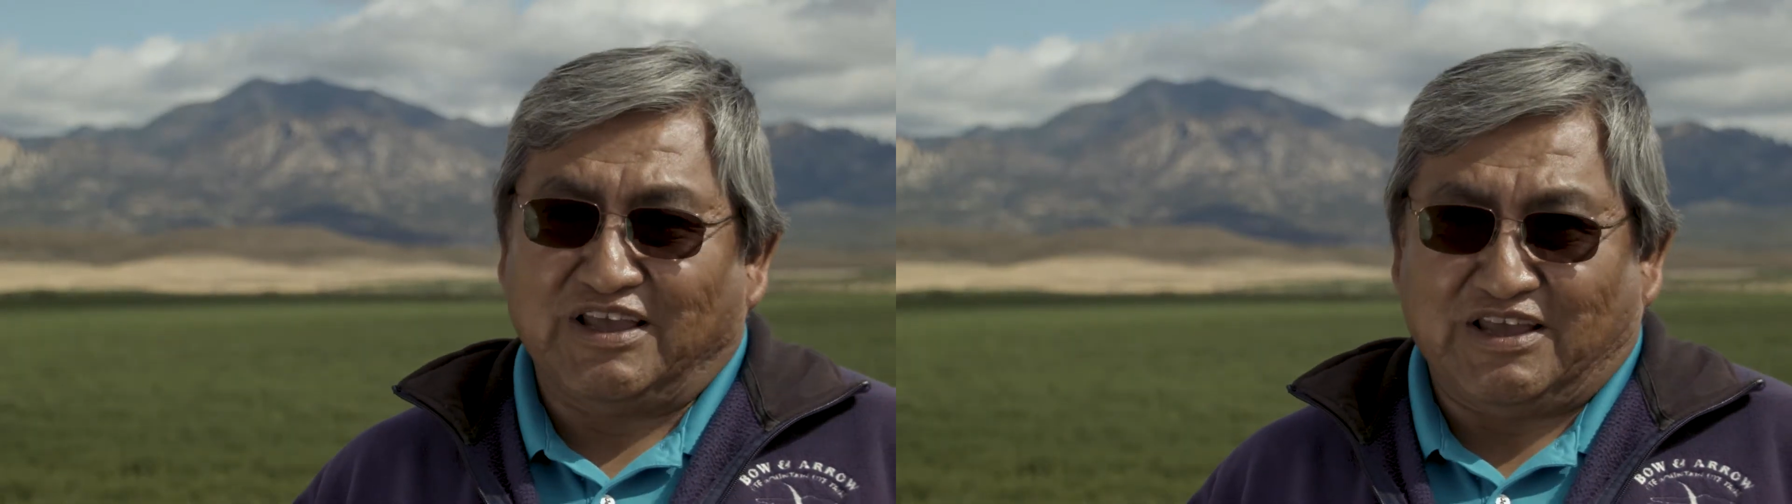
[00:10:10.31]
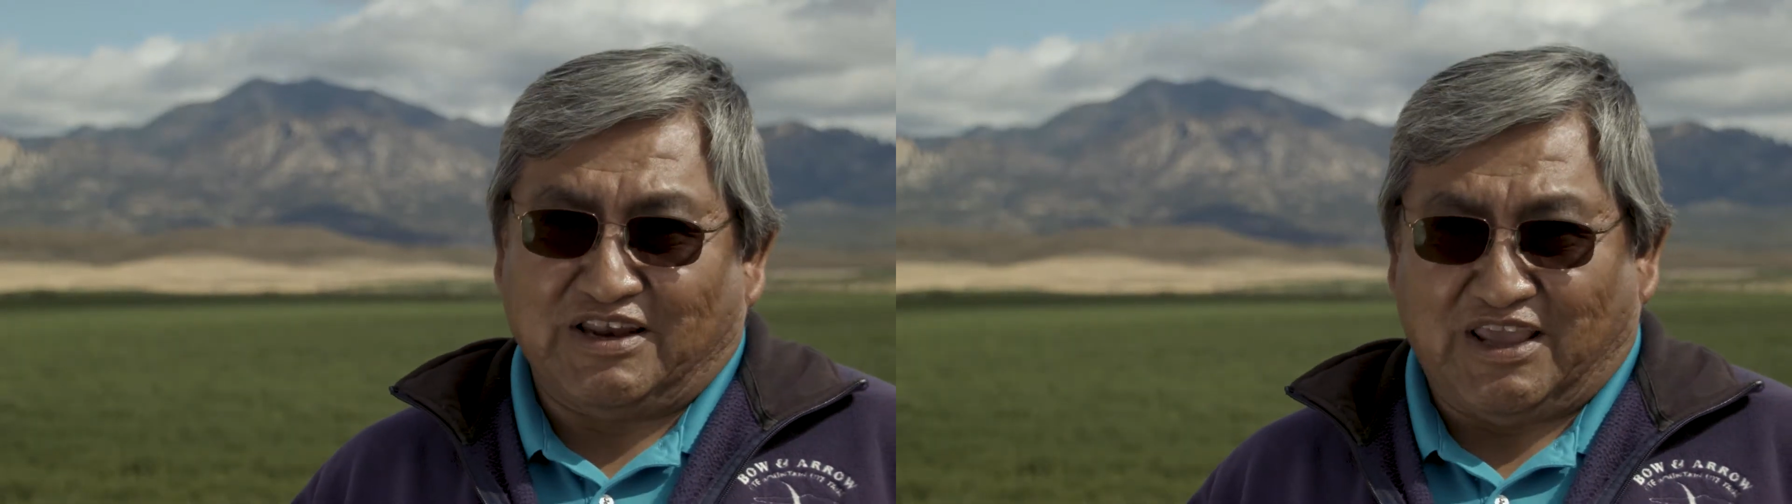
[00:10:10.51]

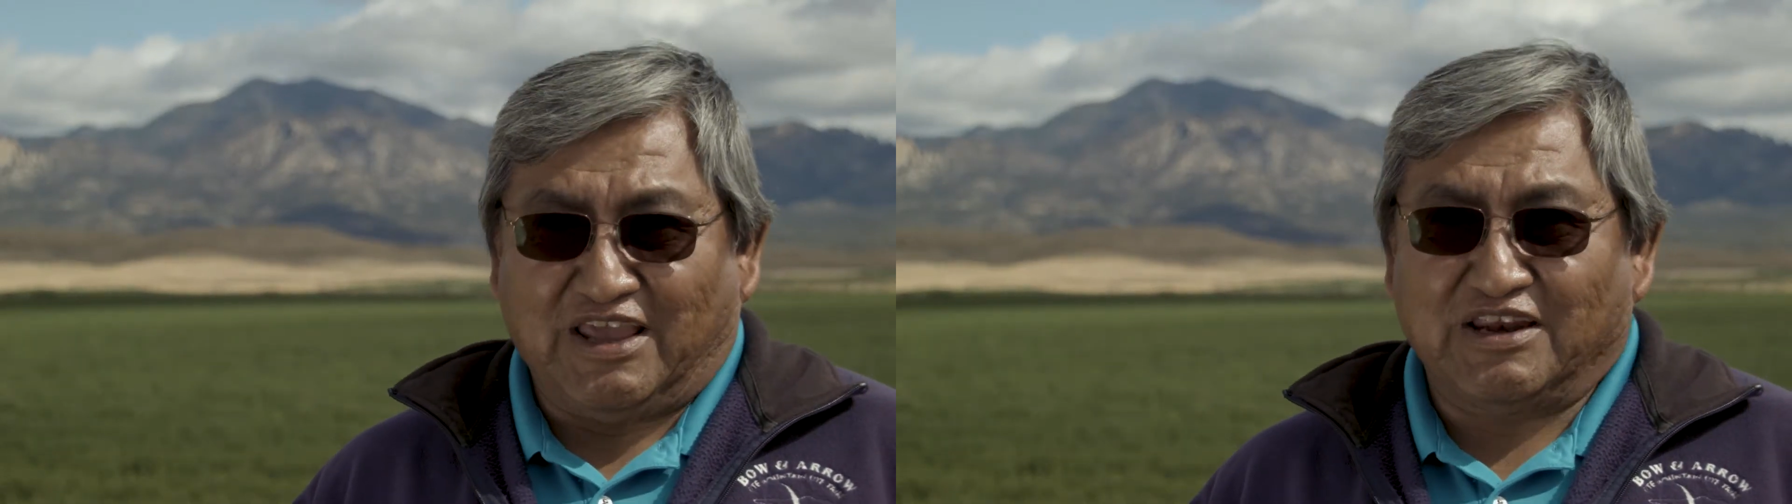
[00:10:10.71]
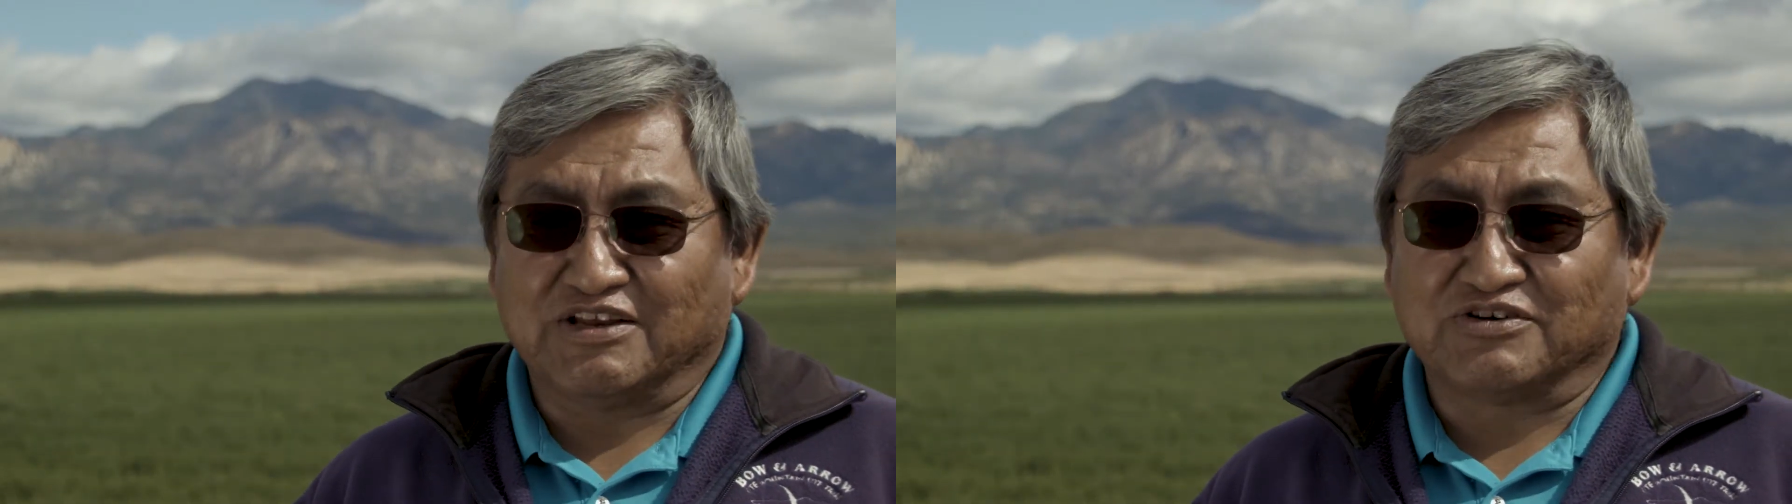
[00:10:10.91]
And
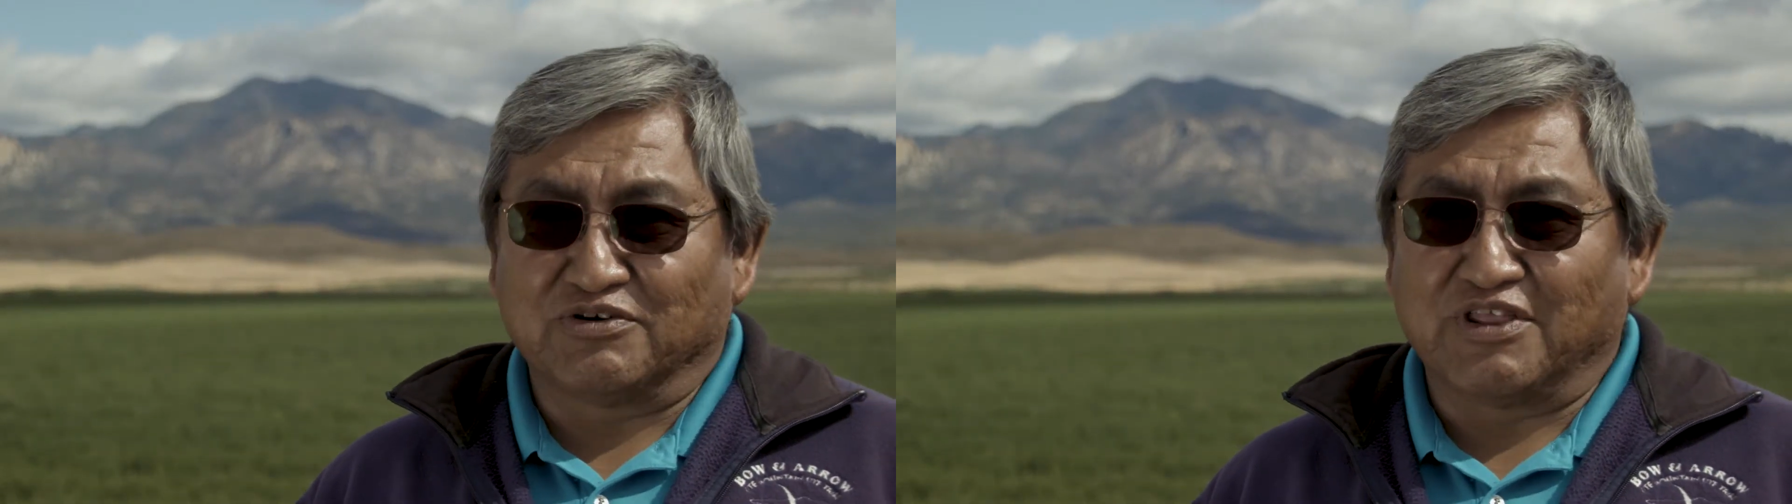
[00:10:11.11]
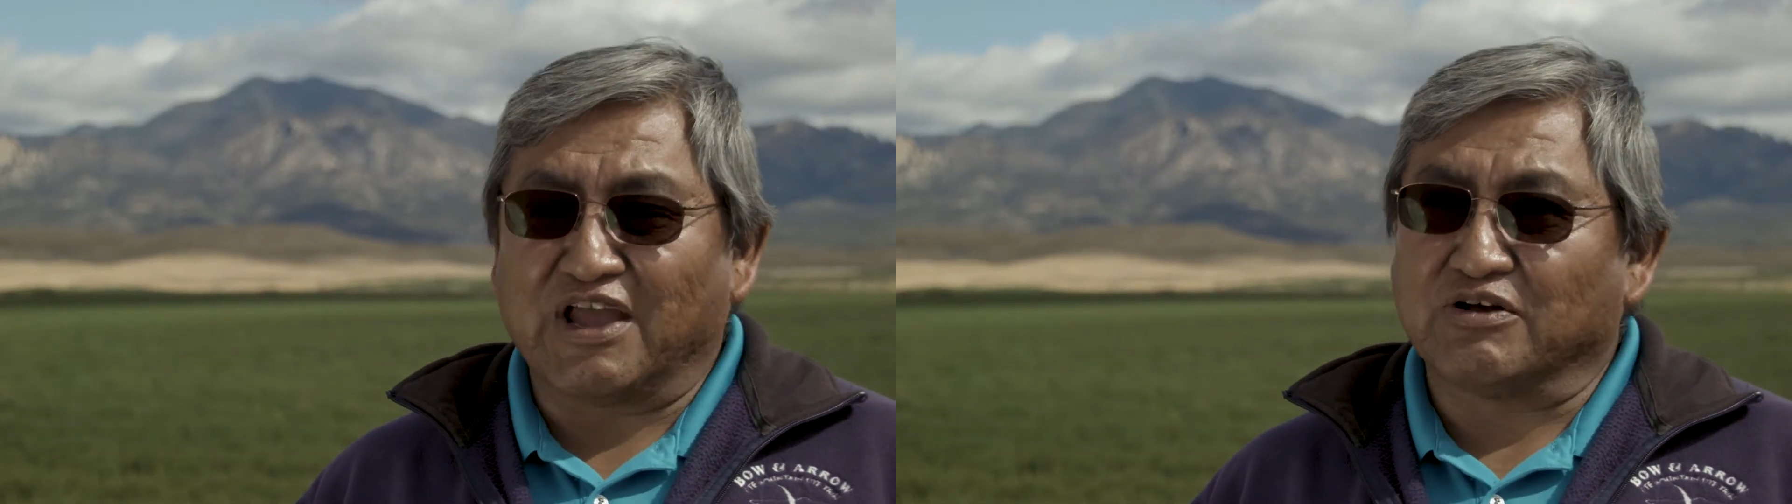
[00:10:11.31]
again, in
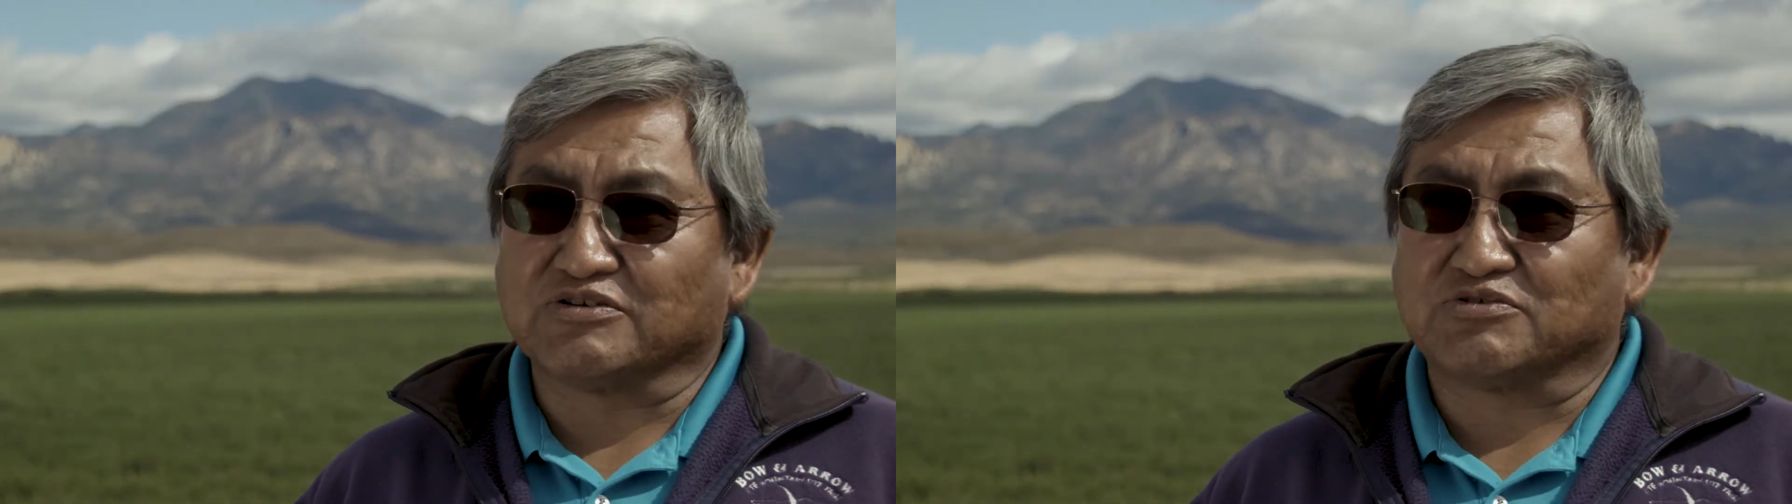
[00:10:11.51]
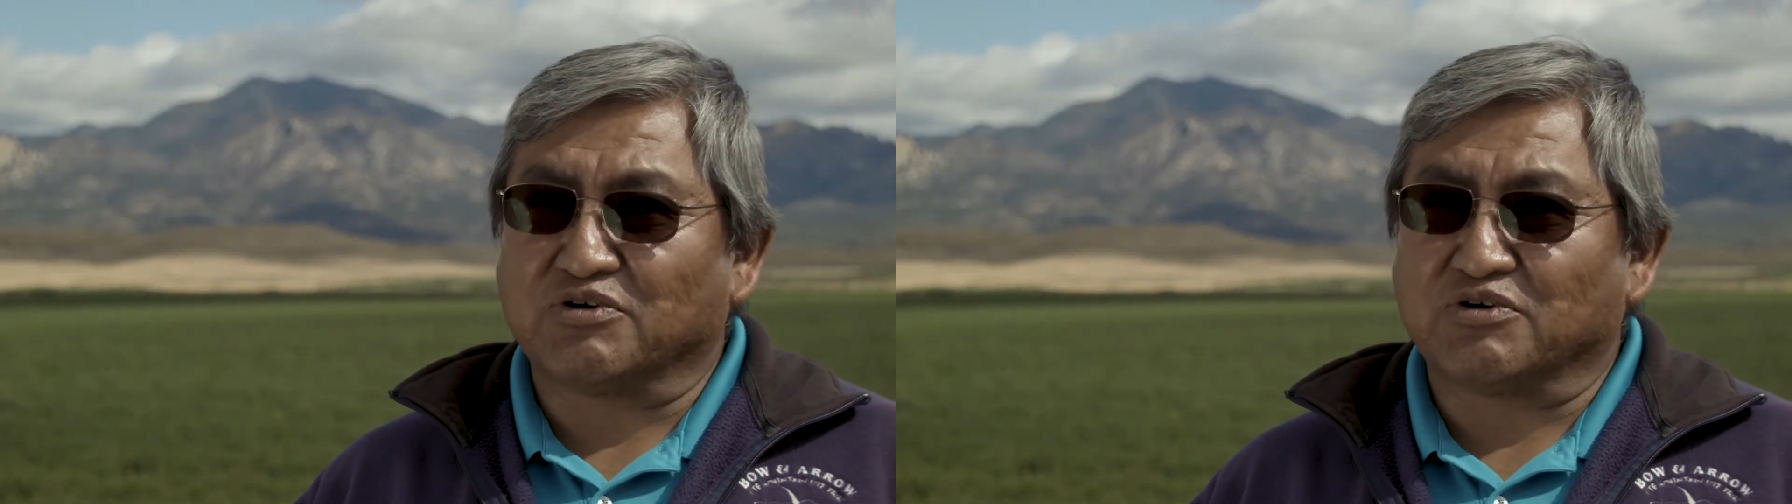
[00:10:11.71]
turn, that goes